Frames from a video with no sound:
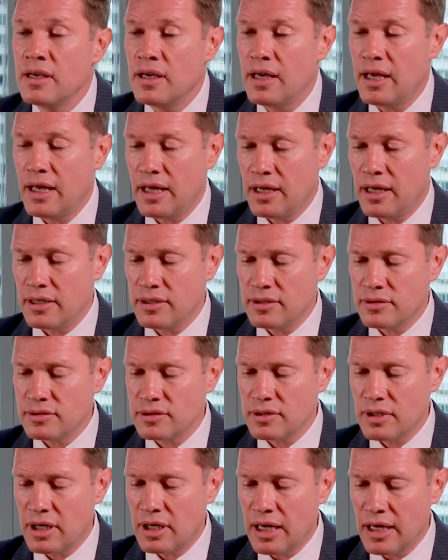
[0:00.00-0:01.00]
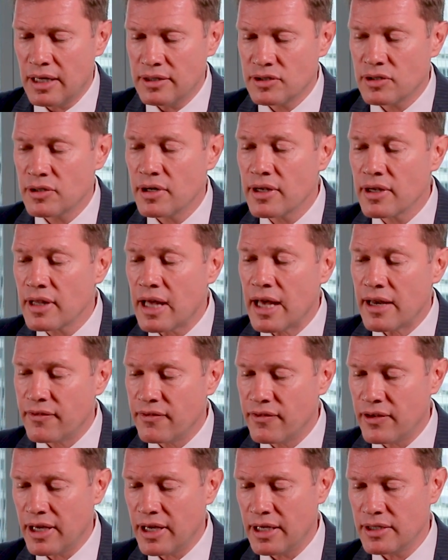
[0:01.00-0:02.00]
And during that
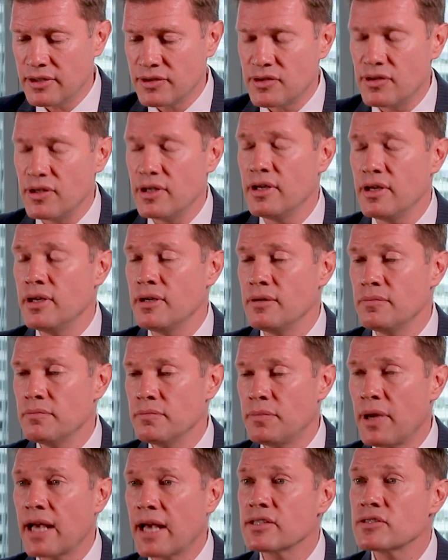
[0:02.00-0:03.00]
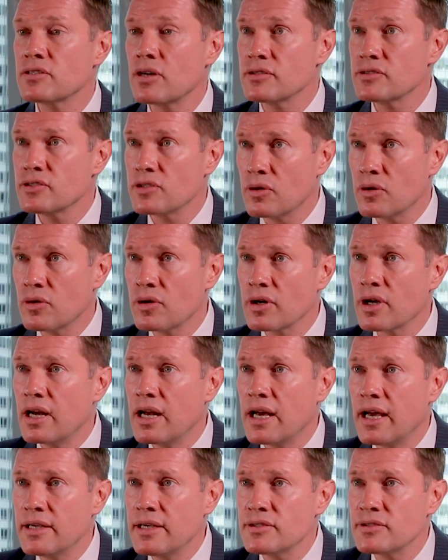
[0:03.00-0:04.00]
phase, the bank starts to
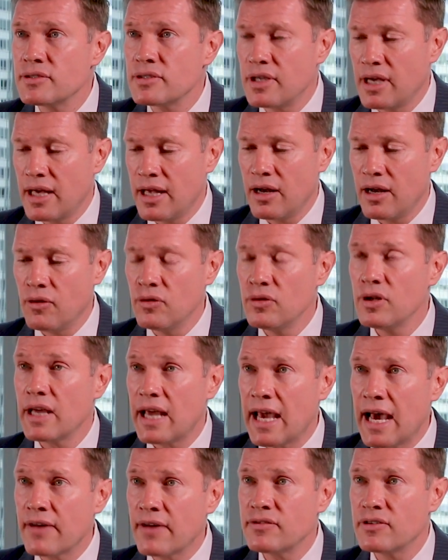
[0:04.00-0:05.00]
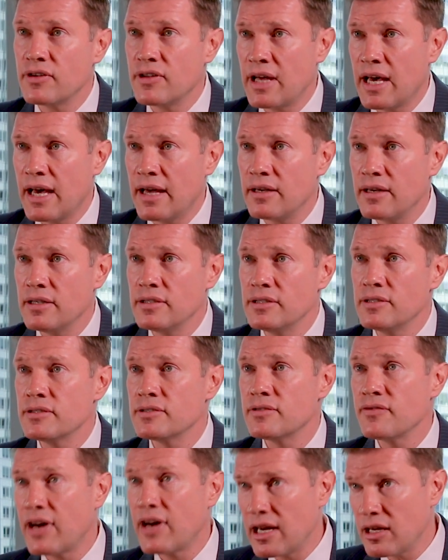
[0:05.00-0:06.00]
organize, and only after that
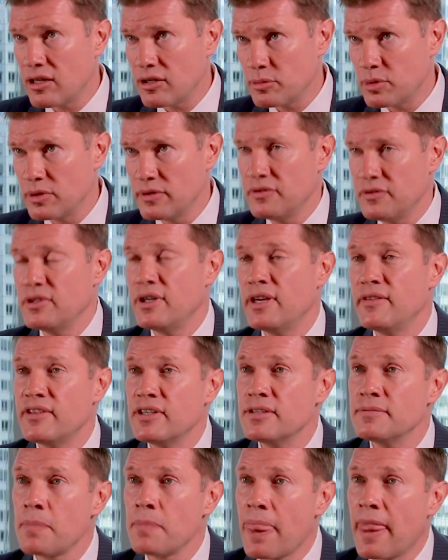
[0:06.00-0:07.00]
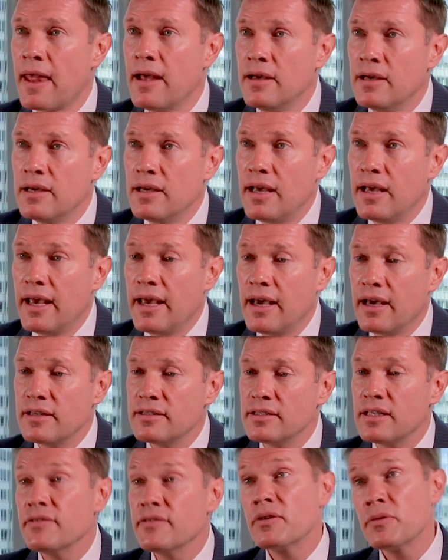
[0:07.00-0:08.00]
is final approval given.
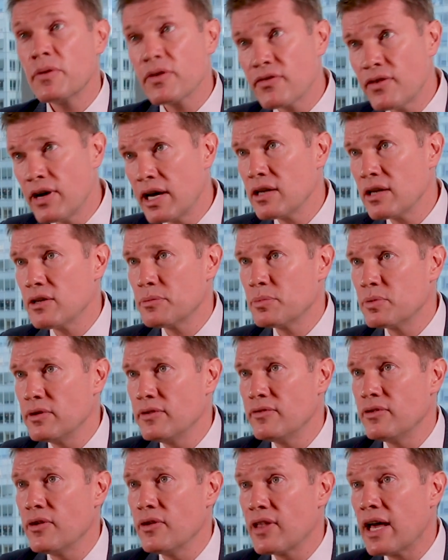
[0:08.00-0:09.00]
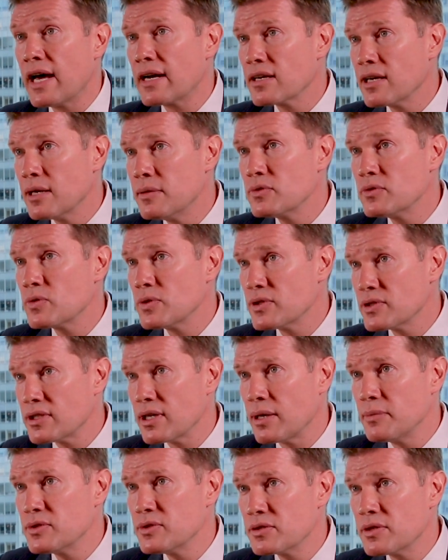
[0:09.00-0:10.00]
And even with final approval, that comes with
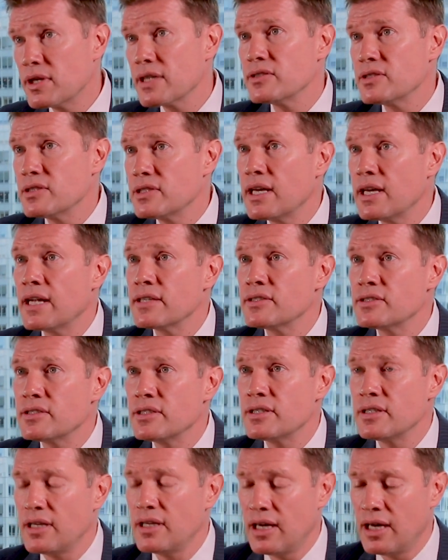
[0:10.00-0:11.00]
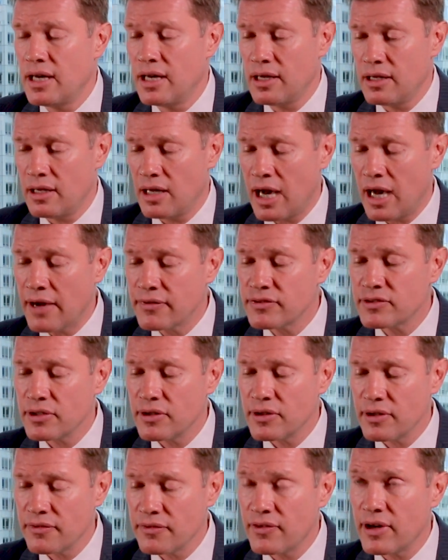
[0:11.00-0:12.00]
some strings attached.
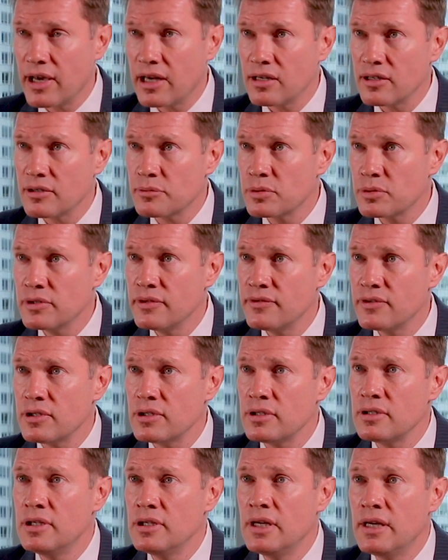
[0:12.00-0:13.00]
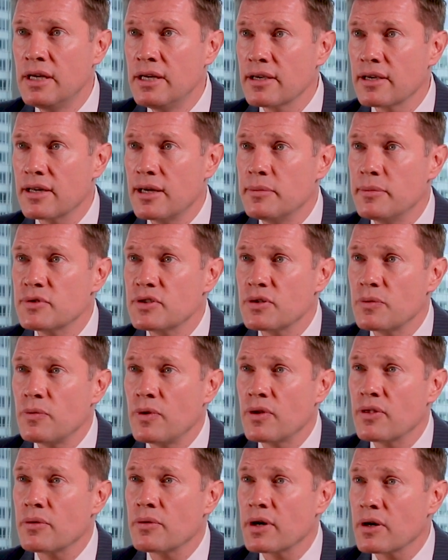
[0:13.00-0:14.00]
Often the final approval comes
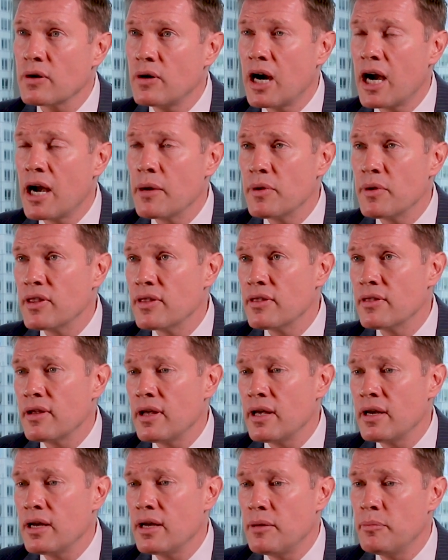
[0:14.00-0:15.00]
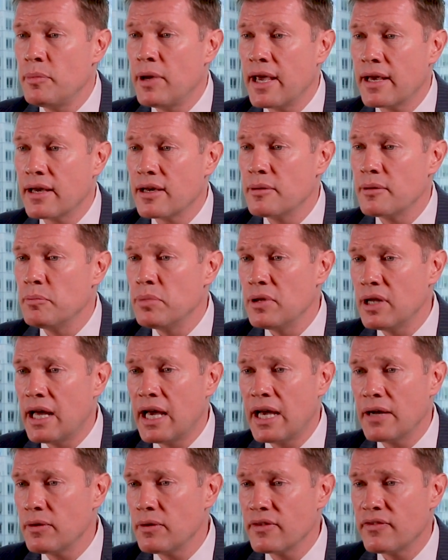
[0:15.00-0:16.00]
with a requirement that a bank
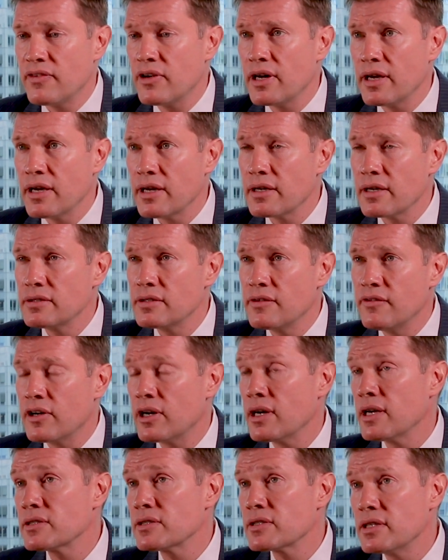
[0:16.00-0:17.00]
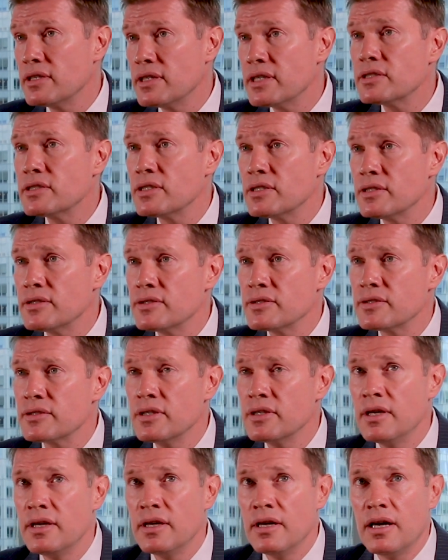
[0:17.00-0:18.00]
comply with various conditions.
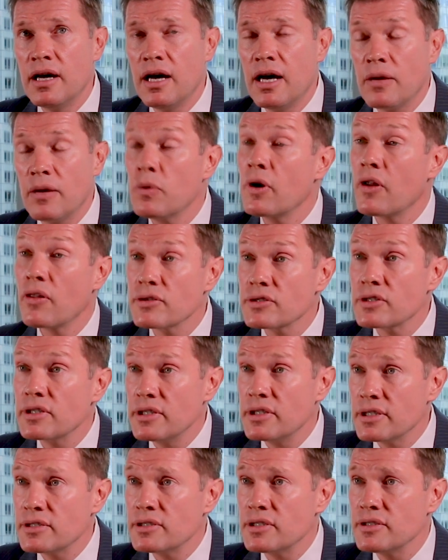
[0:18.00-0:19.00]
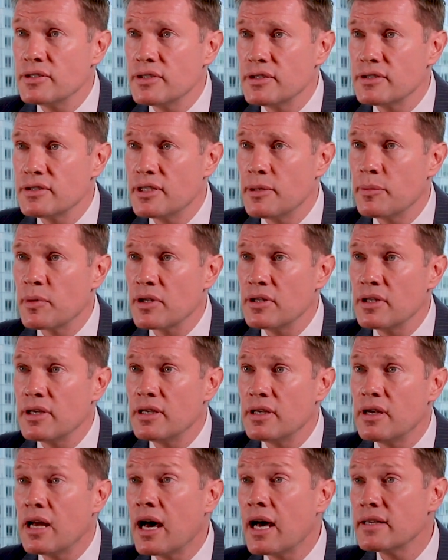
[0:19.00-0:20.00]
One of those conditions is
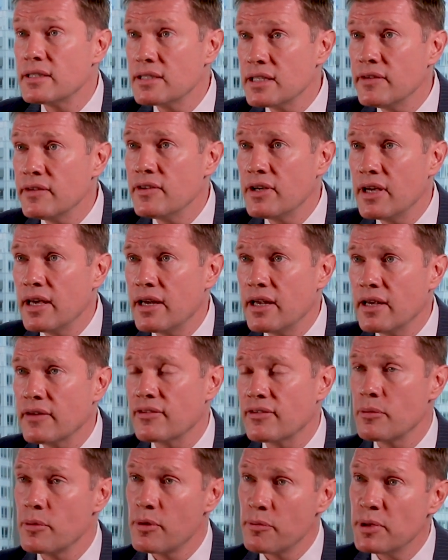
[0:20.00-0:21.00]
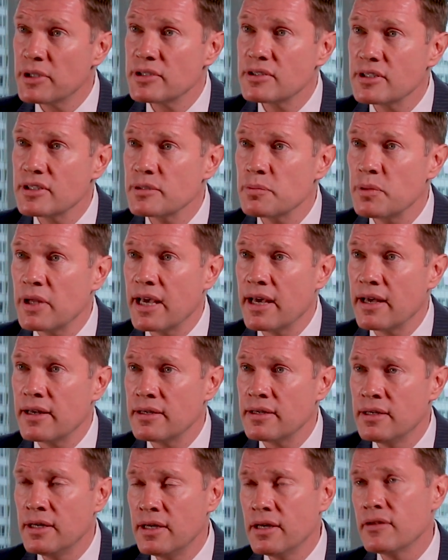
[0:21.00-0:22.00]
typically not deviating from the business
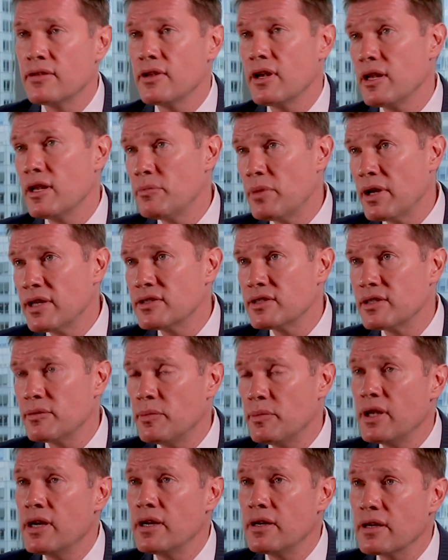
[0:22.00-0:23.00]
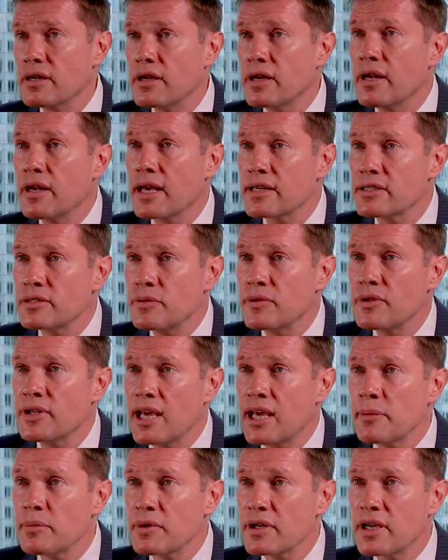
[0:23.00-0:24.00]
plan that had been submitted in connection with
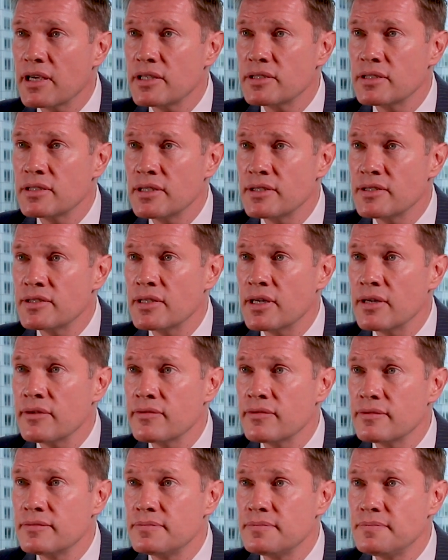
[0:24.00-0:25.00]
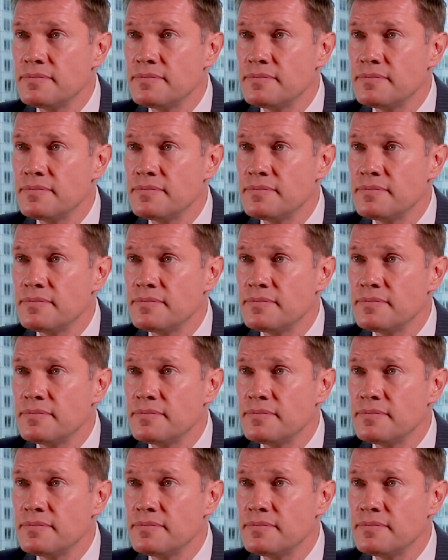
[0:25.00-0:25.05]
the application itself.